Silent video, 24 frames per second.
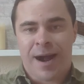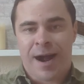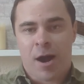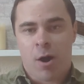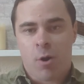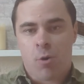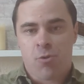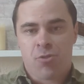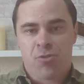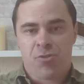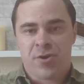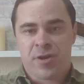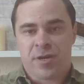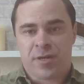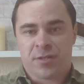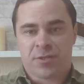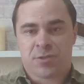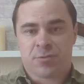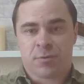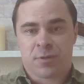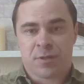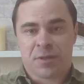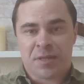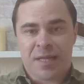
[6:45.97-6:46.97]
how
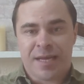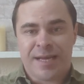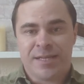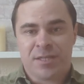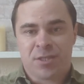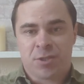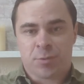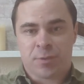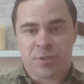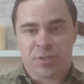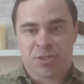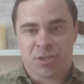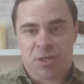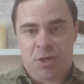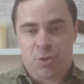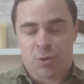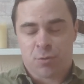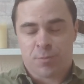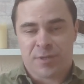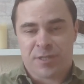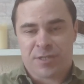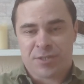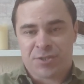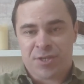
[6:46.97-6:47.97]
things relate to each
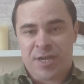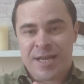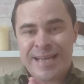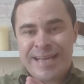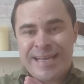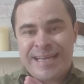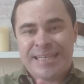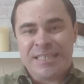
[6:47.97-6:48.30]
other, because